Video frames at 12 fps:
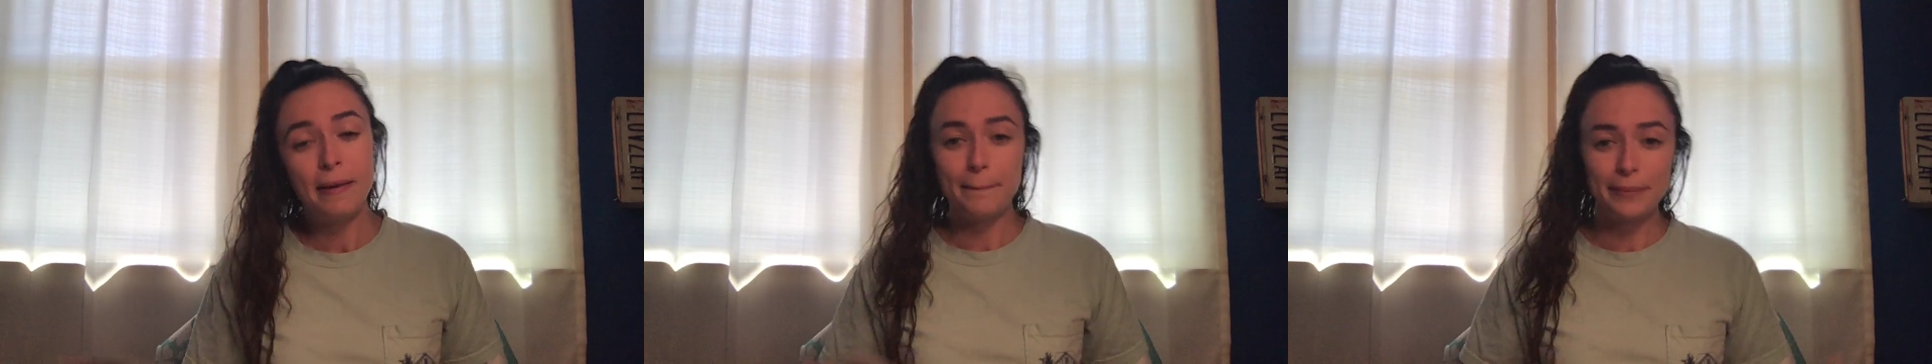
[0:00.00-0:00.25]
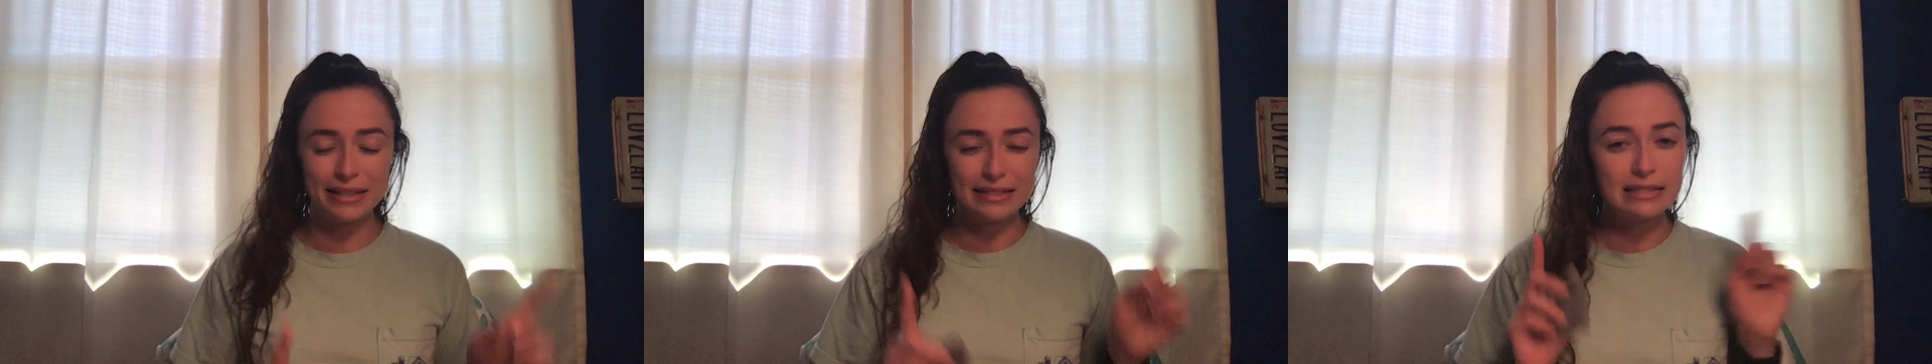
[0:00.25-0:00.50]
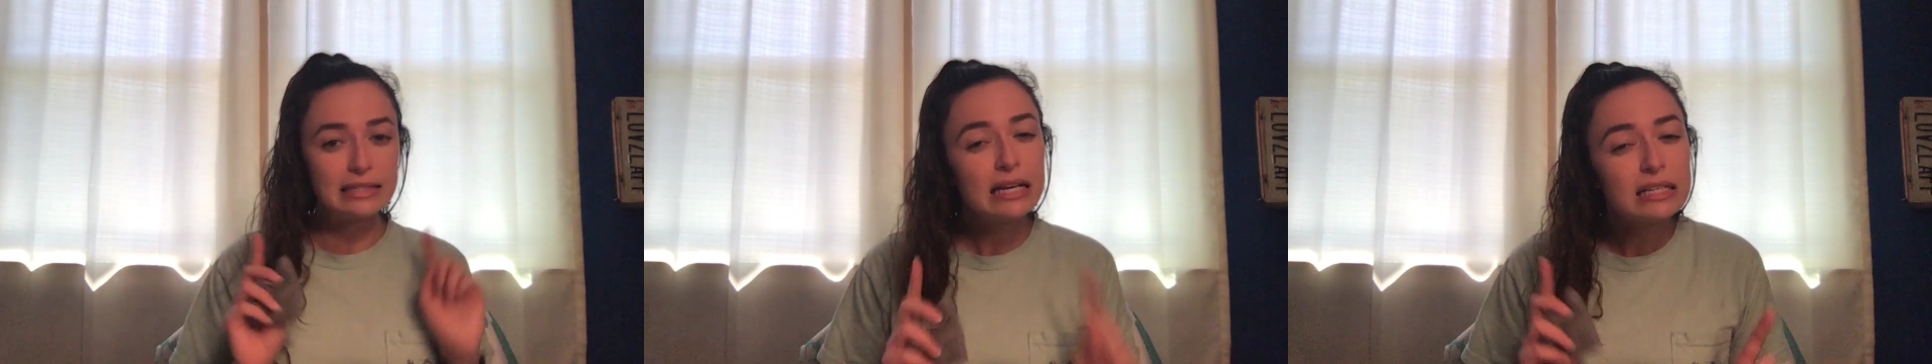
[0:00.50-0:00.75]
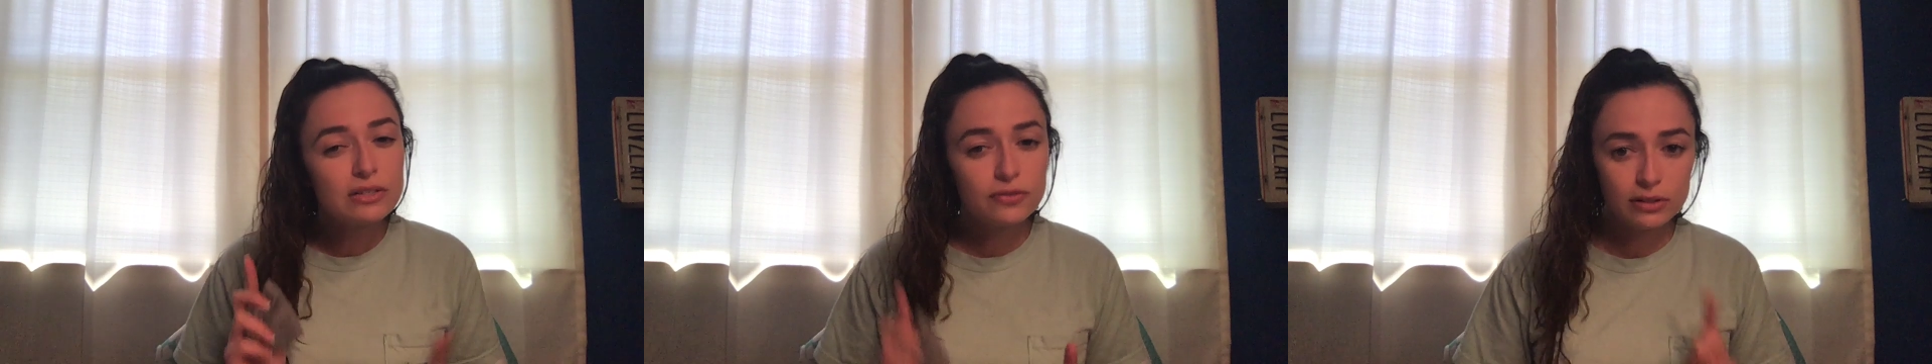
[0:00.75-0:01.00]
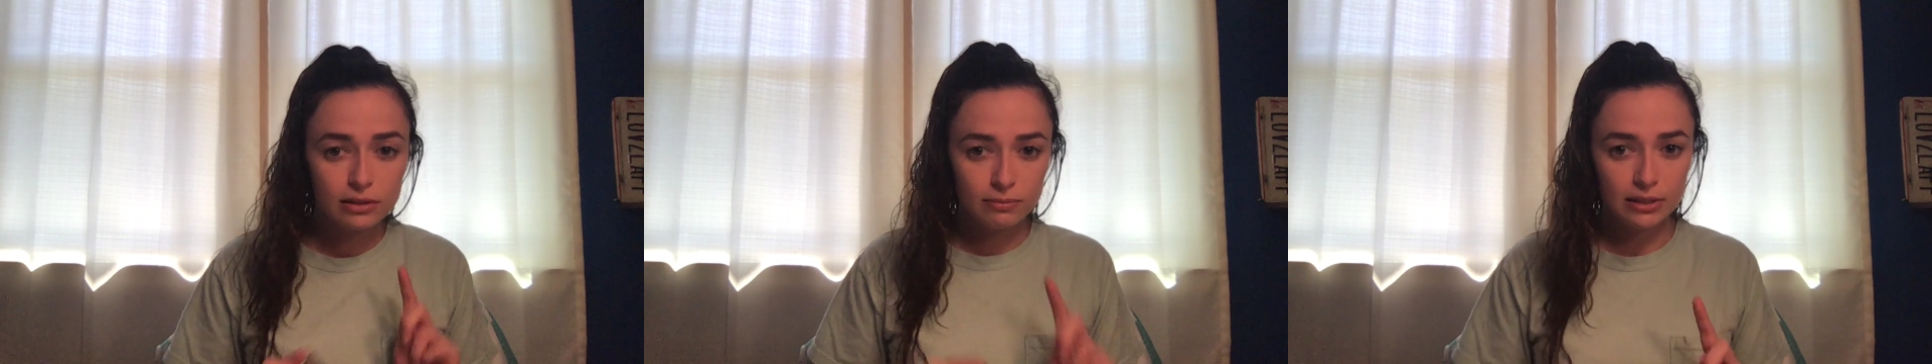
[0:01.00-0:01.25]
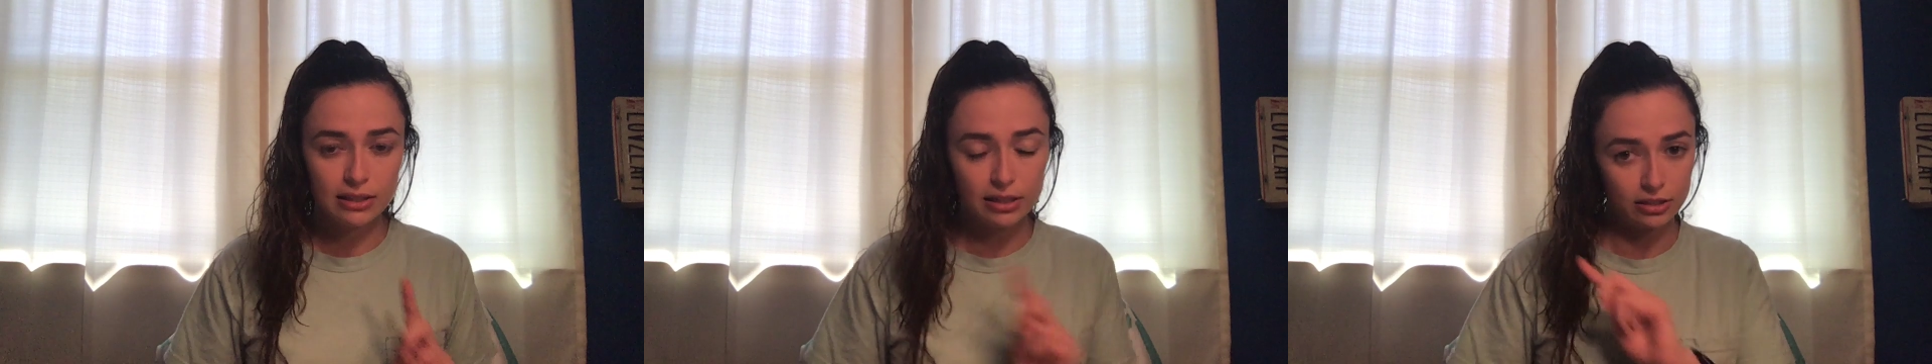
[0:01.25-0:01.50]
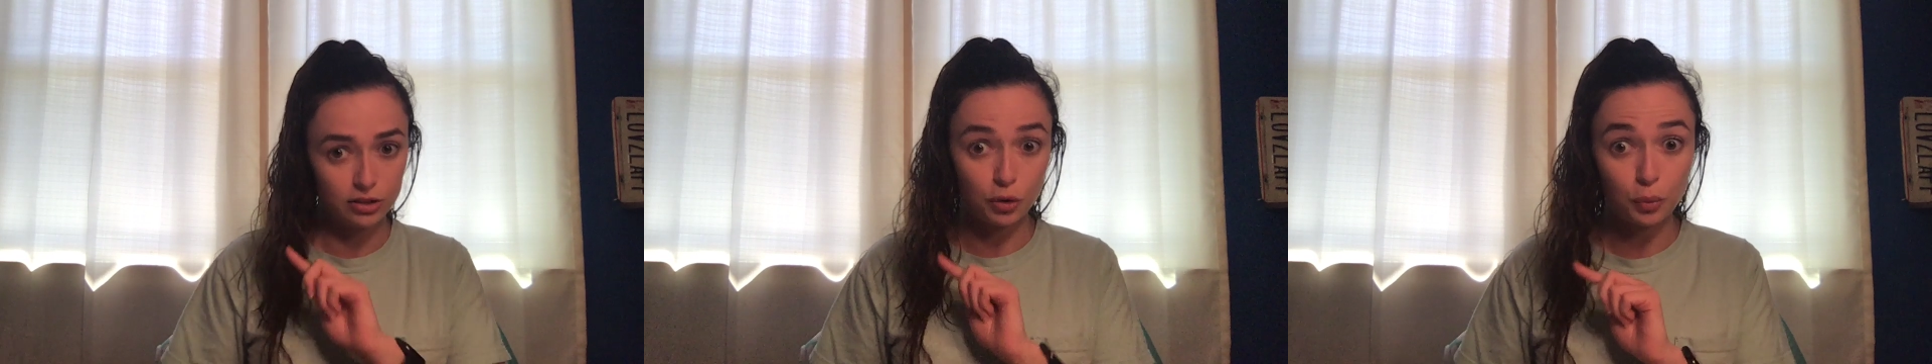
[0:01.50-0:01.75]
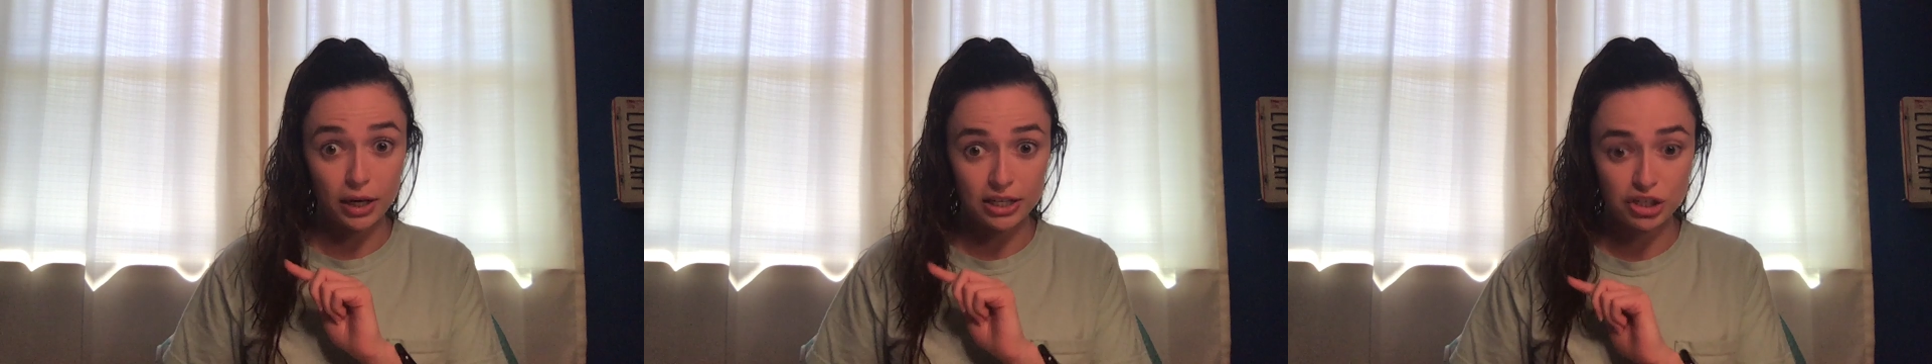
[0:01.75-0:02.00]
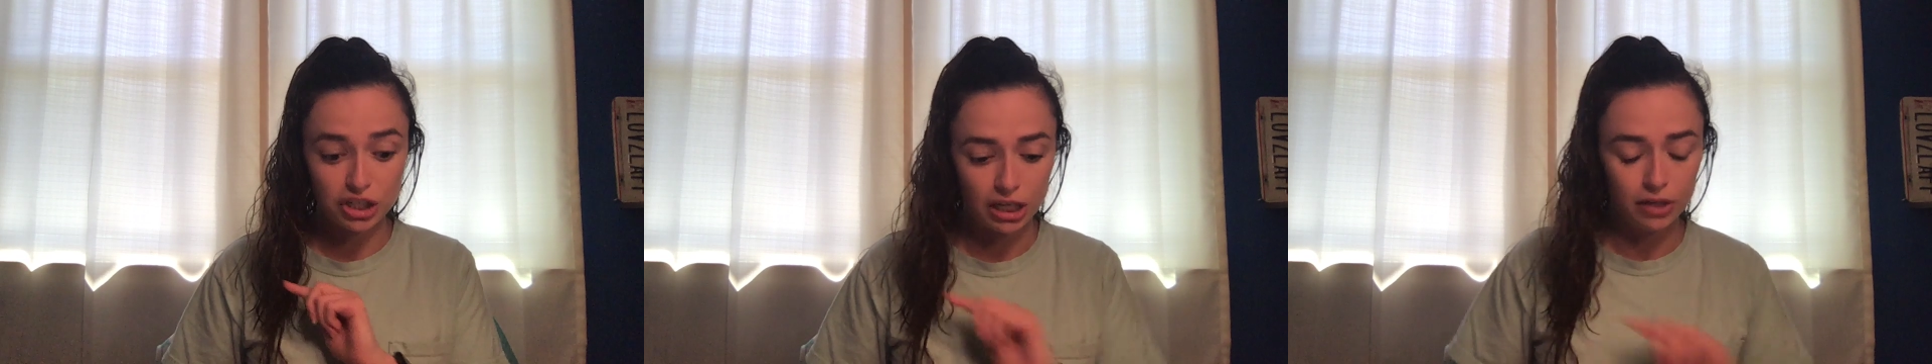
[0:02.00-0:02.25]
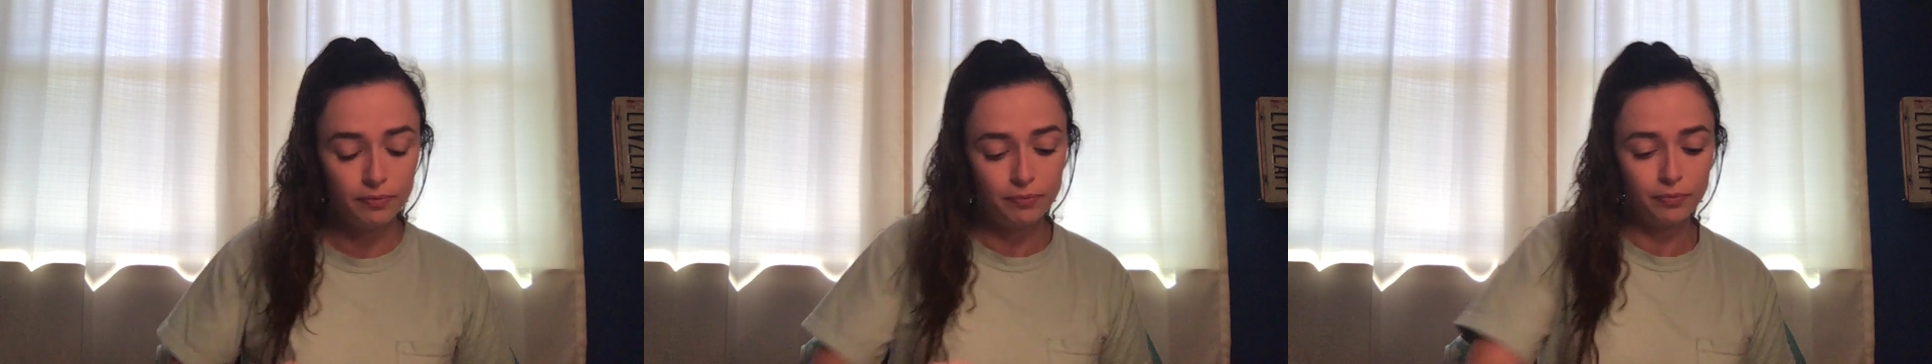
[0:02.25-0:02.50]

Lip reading: but that doesn't really mean that it's a question.